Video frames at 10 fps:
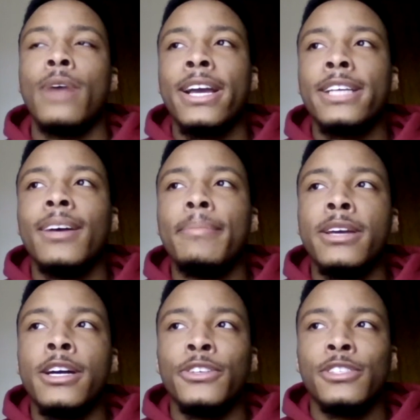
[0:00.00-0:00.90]
I guess helped me
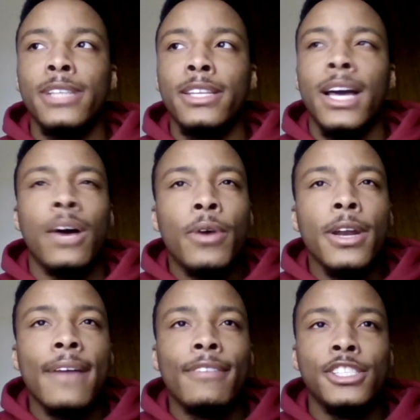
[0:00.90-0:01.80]
understand that I want
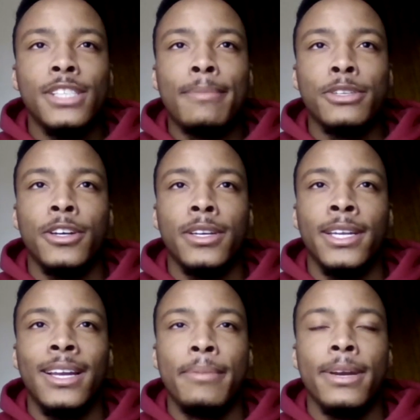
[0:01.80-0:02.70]
to have a job that's going to
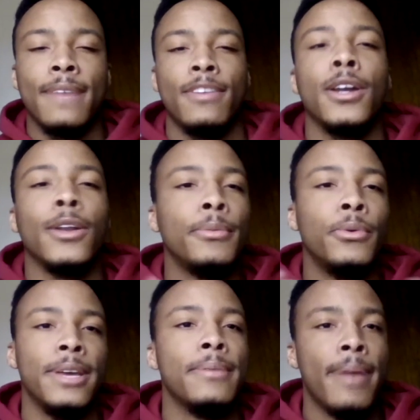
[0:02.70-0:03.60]
allow me to have a
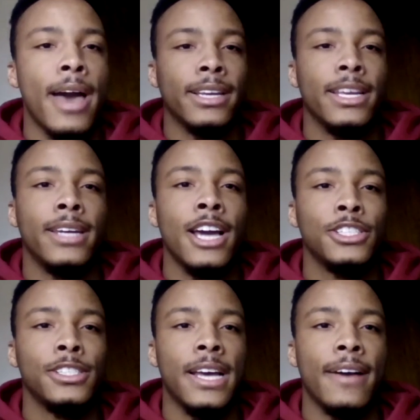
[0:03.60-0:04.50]
global impact and not
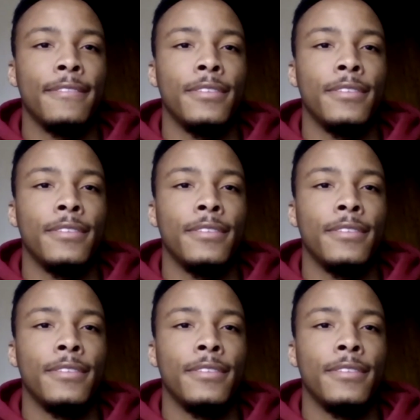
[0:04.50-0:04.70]
just have